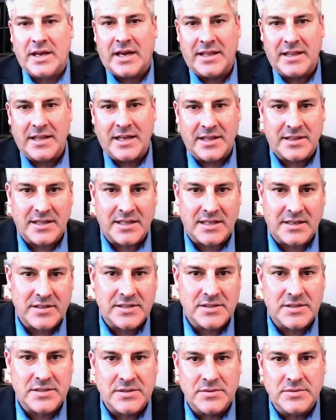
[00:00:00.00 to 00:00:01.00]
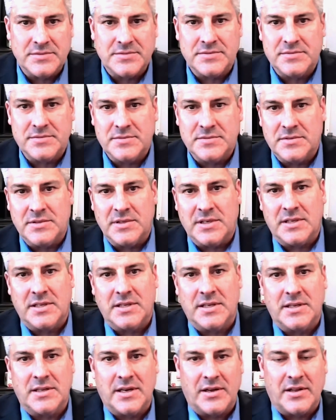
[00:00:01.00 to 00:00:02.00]
I think
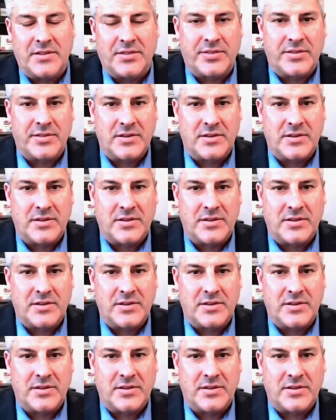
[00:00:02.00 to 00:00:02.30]
a